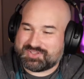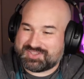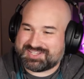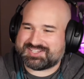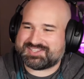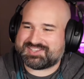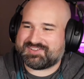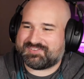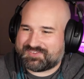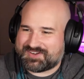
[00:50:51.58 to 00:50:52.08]

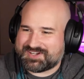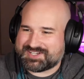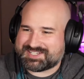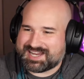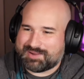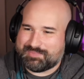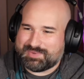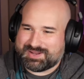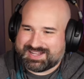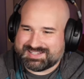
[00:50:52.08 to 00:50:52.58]
This is the first
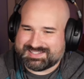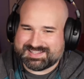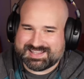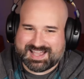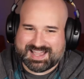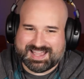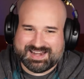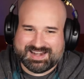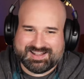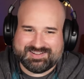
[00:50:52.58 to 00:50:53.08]
time we cut to the
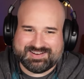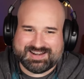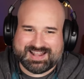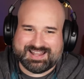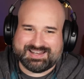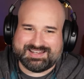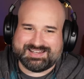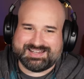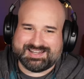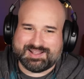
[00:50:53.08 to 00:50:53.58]
hideout,
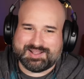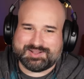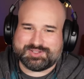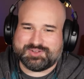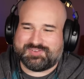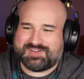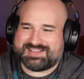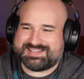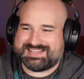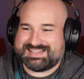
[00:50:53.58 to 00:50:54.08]
and
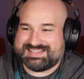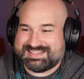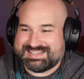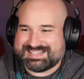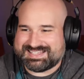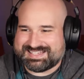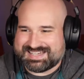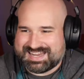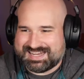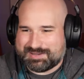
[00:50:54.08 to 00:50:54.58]
Two Face
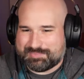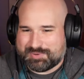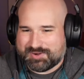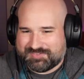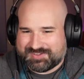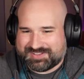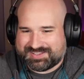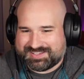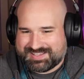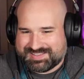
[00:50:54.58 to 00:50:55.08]
isn't standing
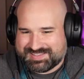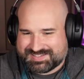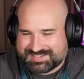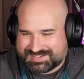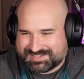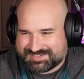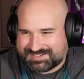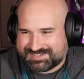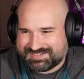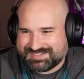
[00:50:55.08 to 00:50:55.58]
perfectly in the
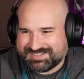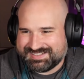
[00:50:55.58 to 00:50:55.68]
center,